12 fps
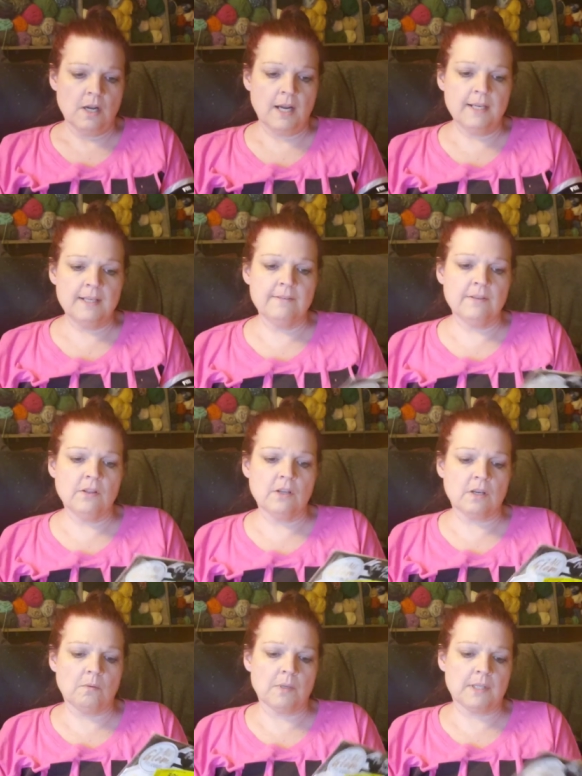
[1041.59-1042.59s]
I didn't even
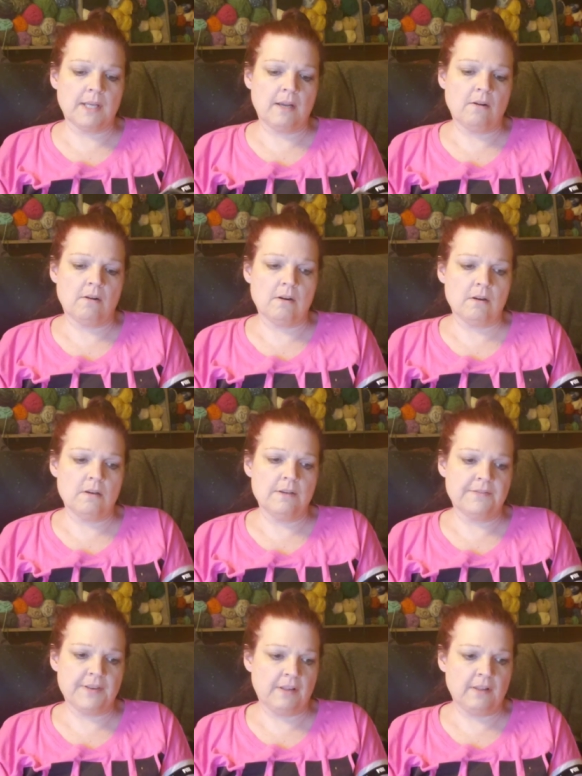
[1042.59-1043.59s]
look at what they are.
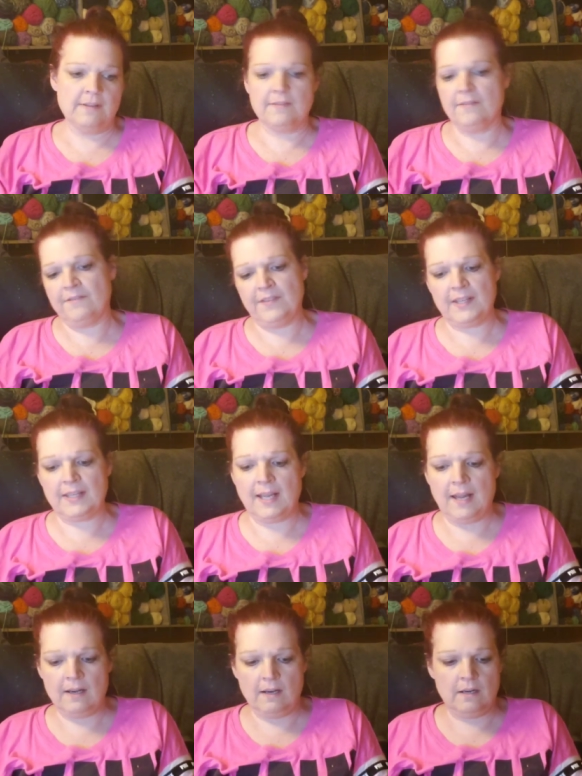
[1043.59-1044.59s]
If they'll even fit
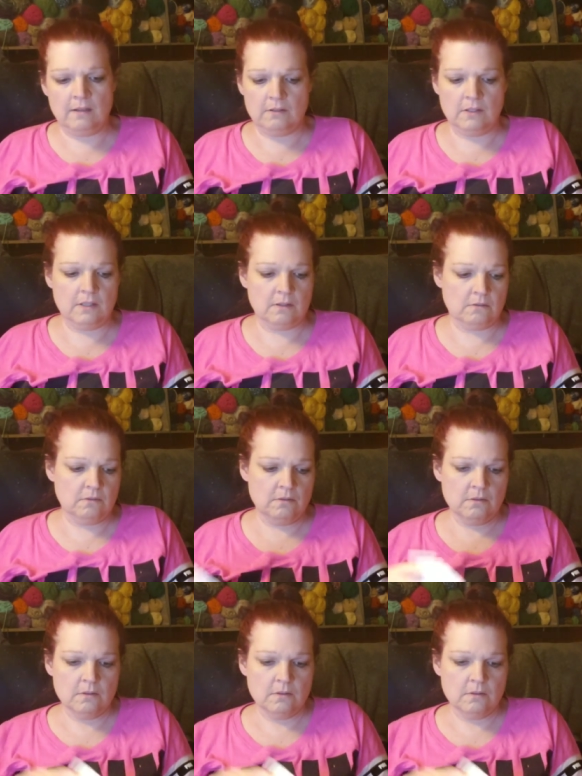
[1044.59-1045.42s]
that, I don't know.